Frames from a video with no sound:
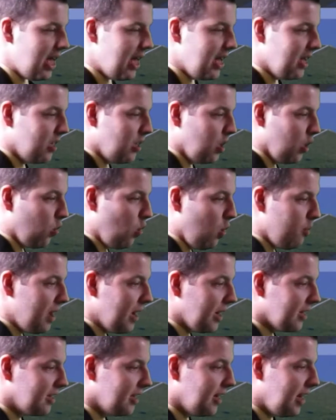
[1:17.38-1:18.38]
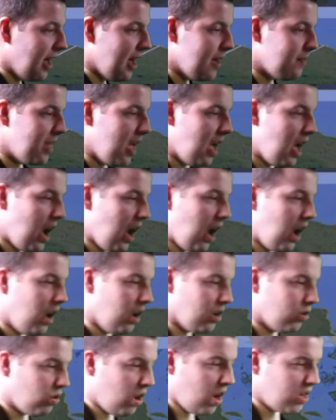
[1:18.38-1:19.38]
in Quebec today.
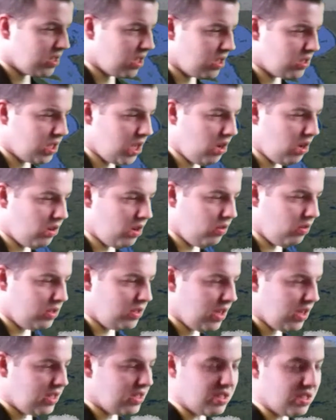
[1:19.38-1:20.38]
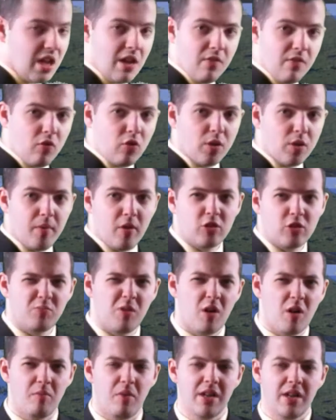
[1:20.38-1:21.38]
Across Ontario, a nice day for the most part.